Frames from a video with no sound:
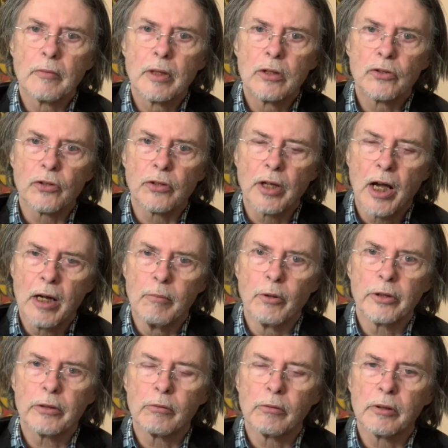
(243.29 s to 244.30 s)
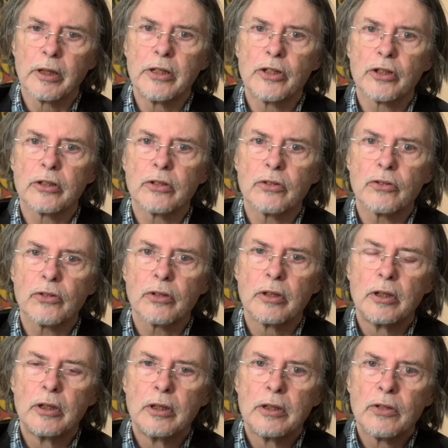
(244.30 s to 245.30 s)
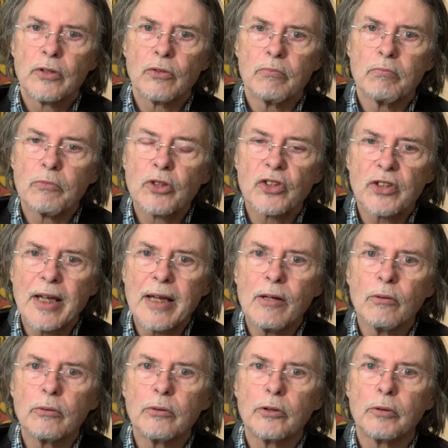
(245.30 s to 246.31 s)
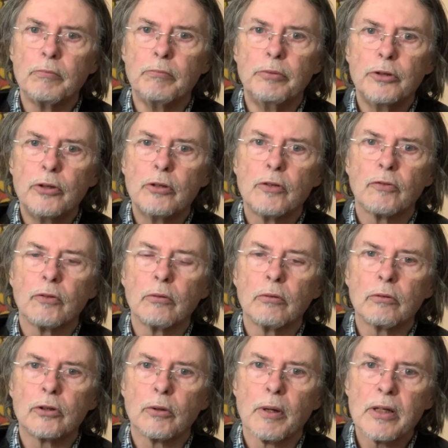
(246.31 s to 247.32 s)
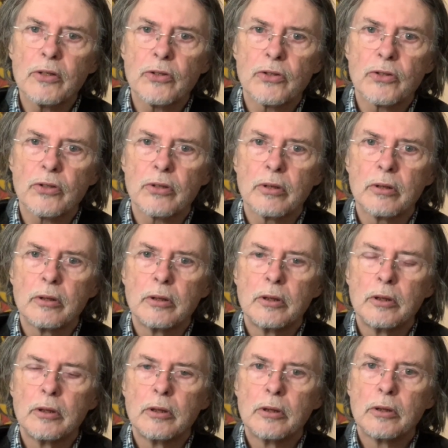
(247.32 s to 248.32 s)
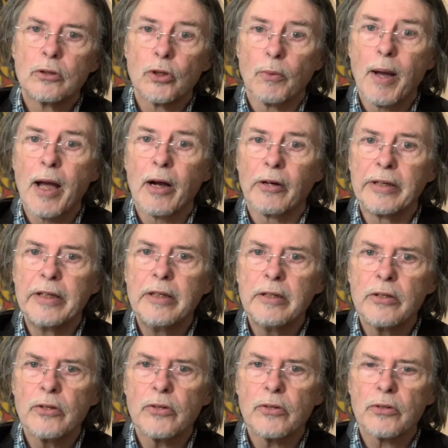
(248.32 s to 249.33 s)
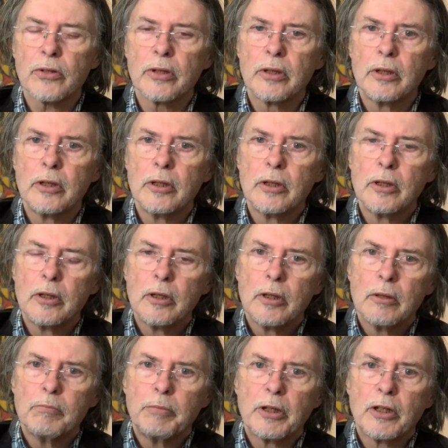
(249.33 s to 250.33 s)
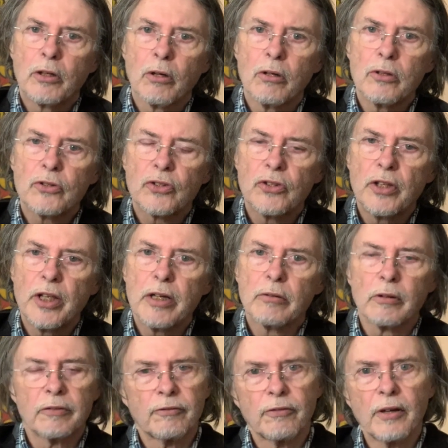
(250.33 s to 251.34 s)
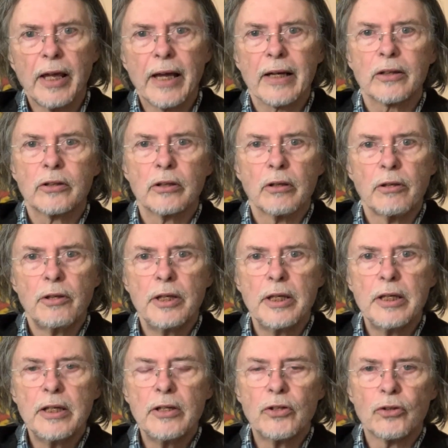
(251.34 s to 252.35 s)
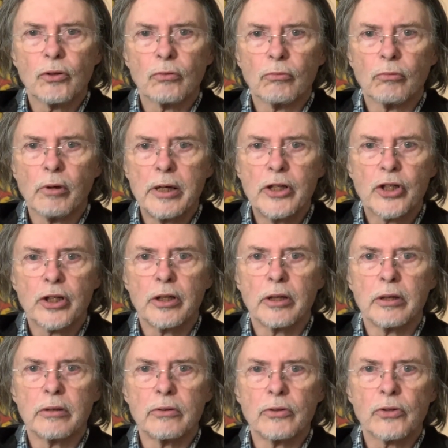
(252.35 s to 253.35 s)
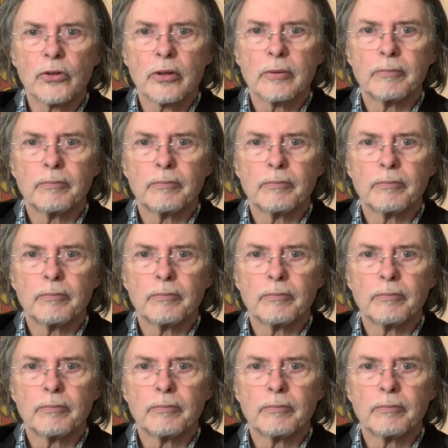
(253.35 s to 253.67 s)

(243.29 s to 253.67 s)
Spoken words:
So the harmonic relations sound beautiful to us, to our ears, because they reflect these ratios.